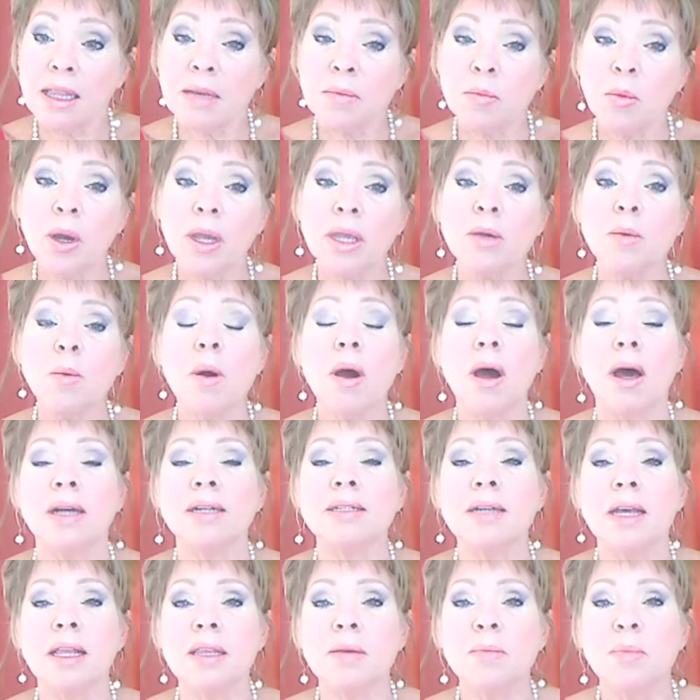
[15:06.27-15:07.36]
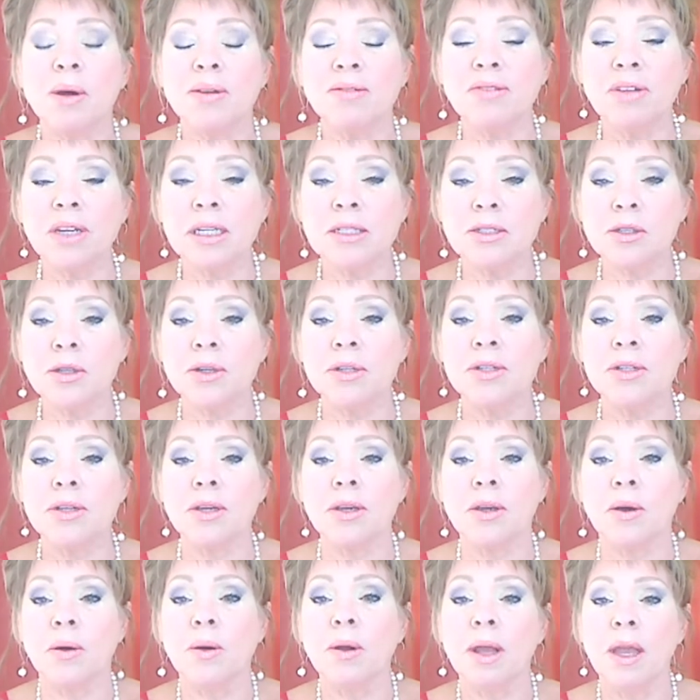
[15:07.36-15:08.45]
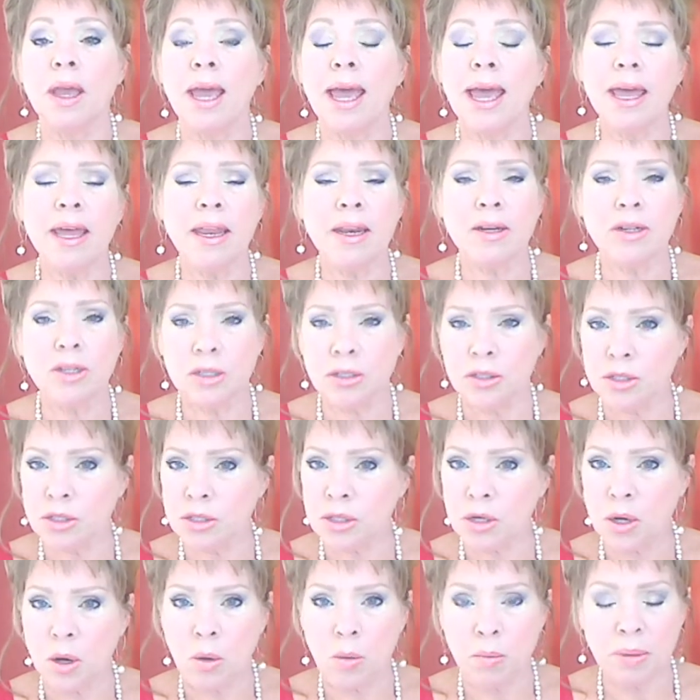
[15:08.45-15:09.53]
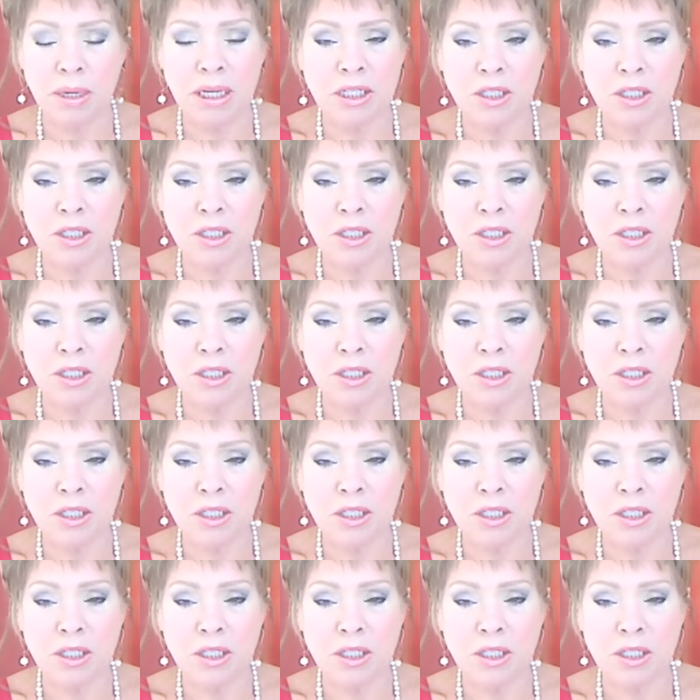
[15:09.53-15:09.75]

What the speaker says: tell him what you want. Tell him what feels good to you. And don't